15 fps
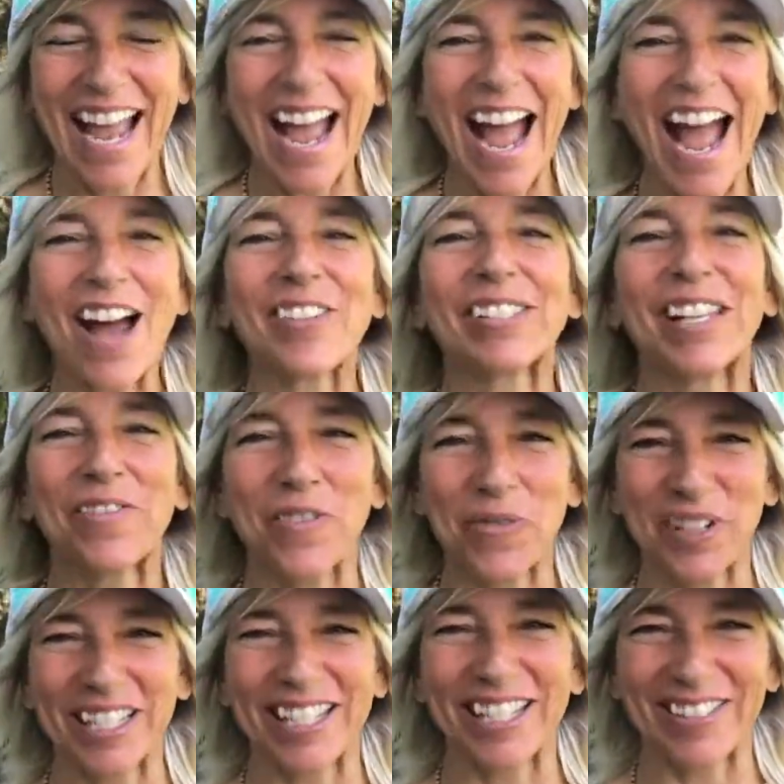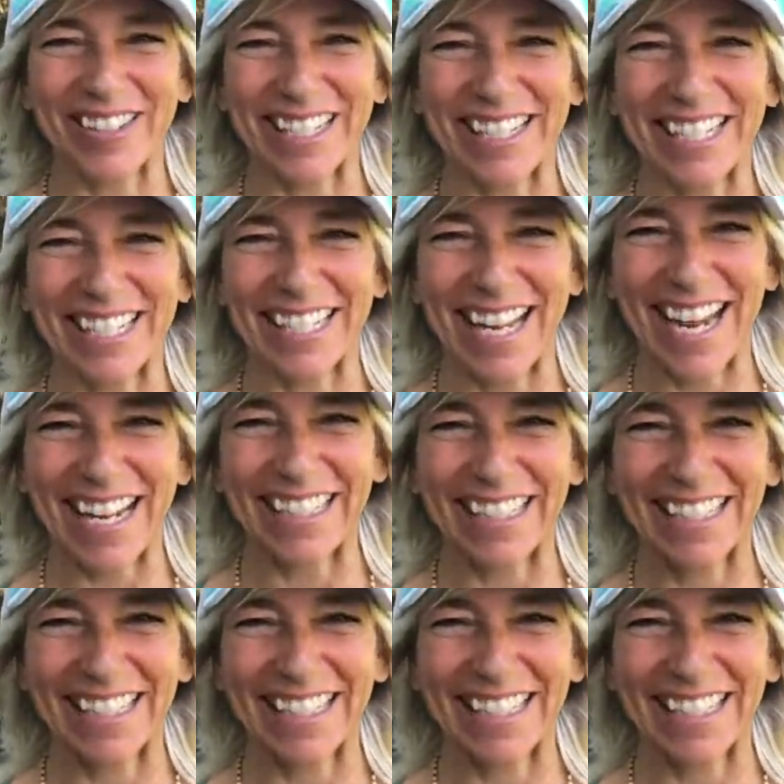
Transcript: How's everyone doing today?